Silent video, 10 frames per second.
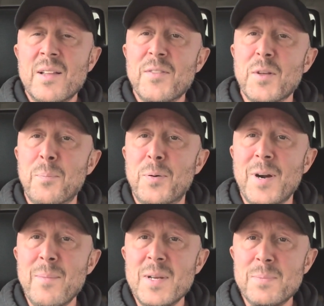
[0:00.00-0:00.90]
the
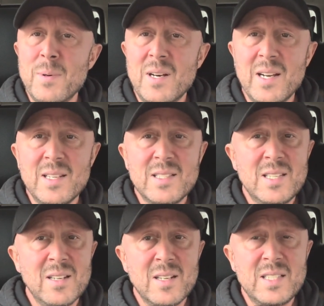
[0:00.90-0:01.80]
premise behind
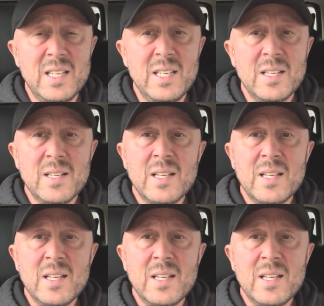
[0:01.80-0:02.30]
TRT